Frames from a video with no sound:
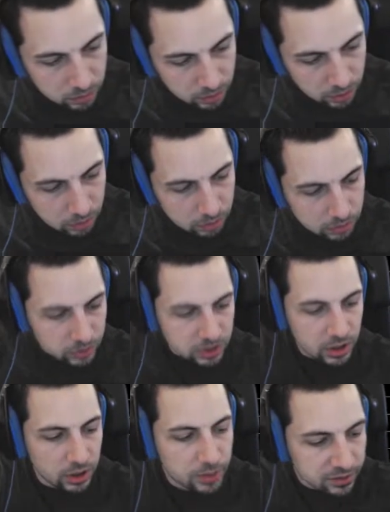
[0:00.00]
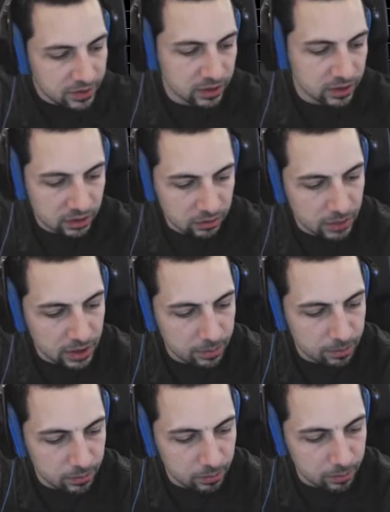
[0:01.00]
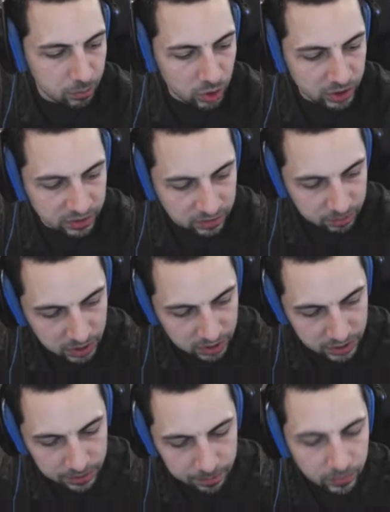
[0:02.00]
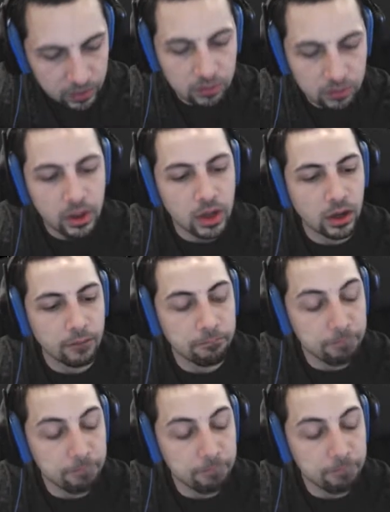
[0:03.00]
the fact that my board isn't plugged in. Let's try that again.